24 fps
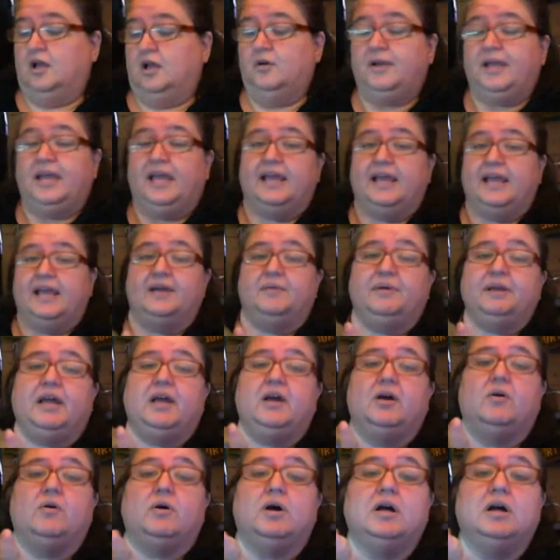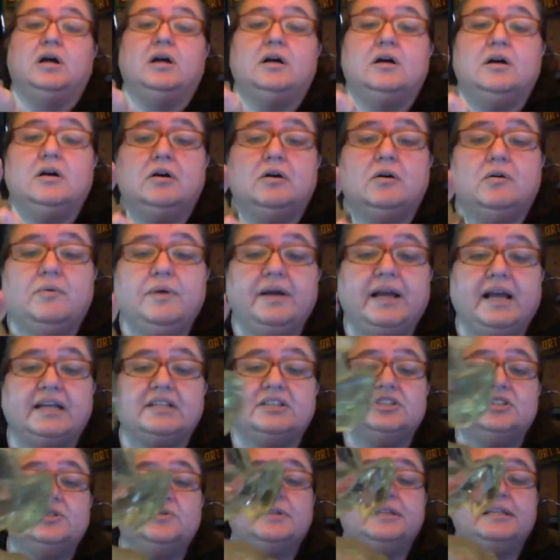Okay, here we go. We
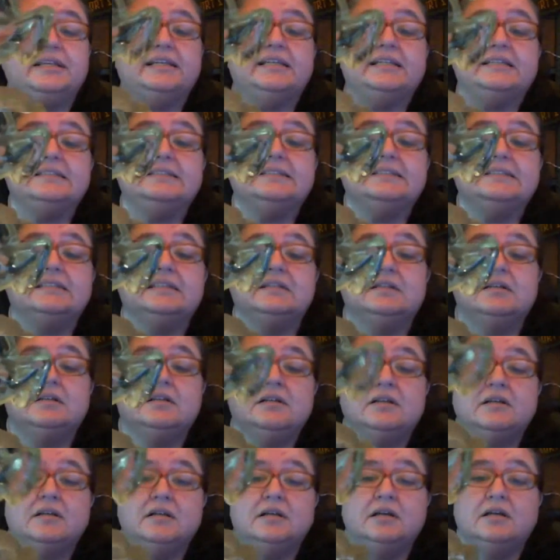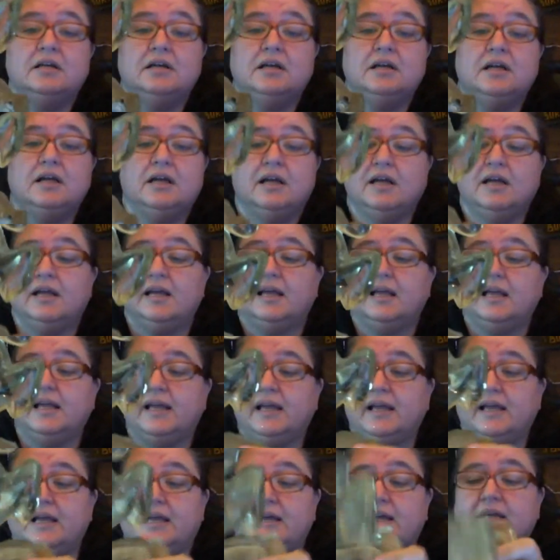got 2 of these.
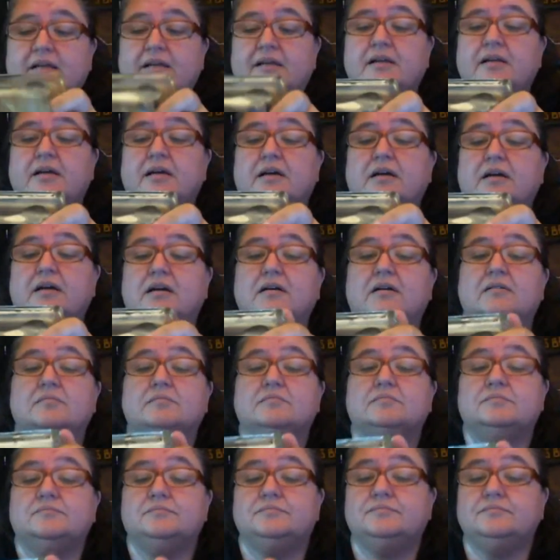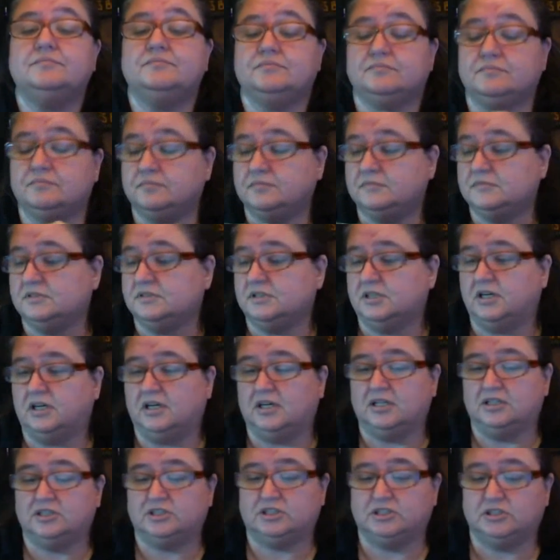And,
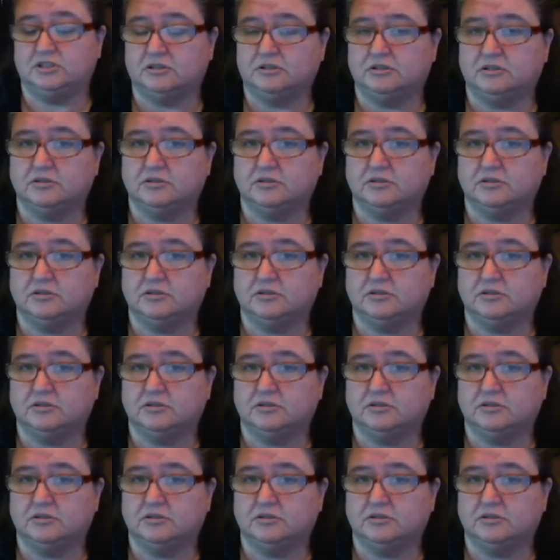gosh.